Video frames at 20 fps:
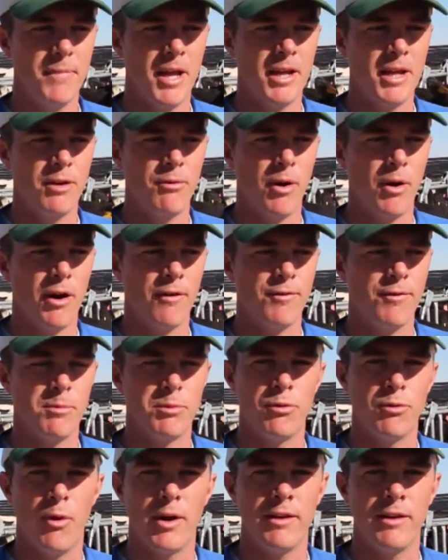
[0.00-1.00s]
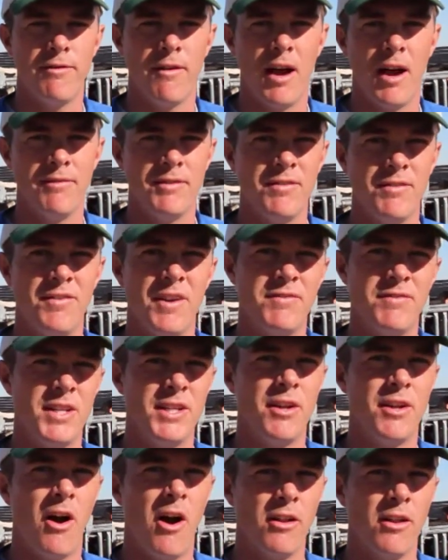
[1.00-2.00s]
anywhere from $25 to
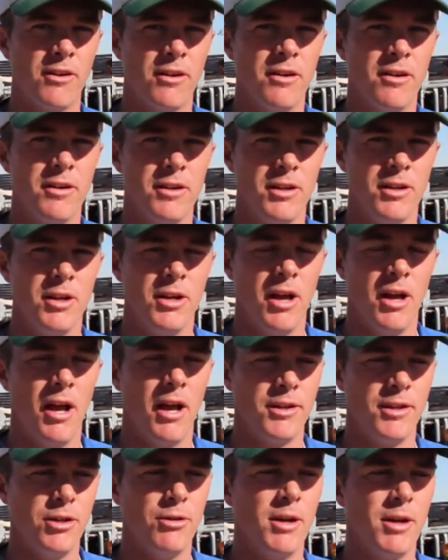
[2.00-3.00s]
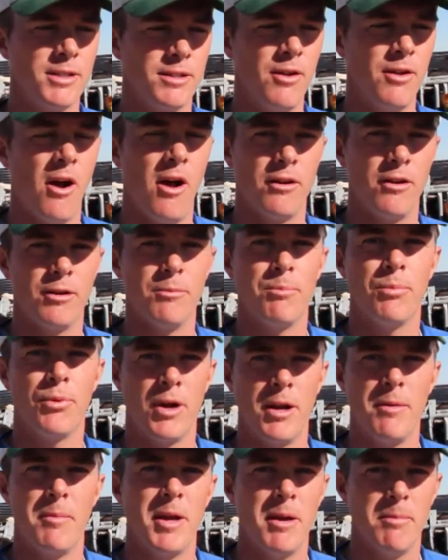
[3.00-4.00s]
$50 US dollar
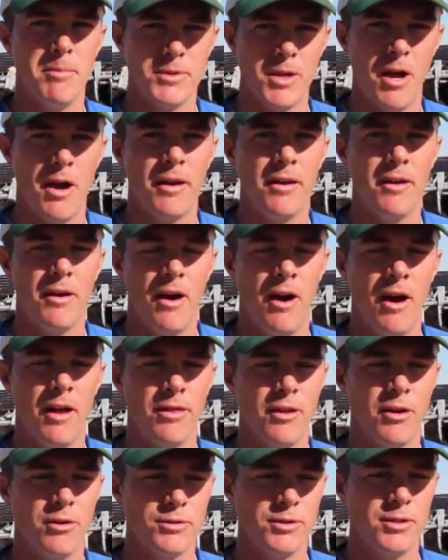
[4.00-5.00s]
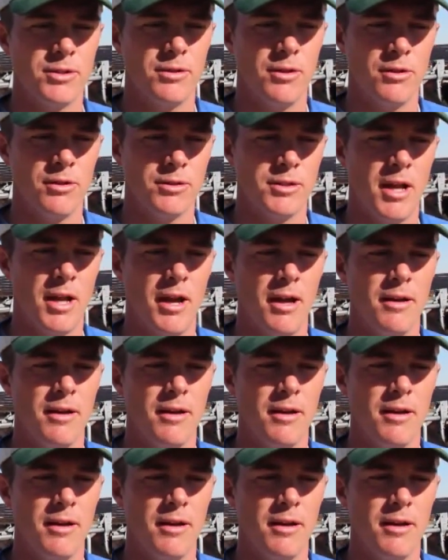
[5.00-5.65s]
premiums on those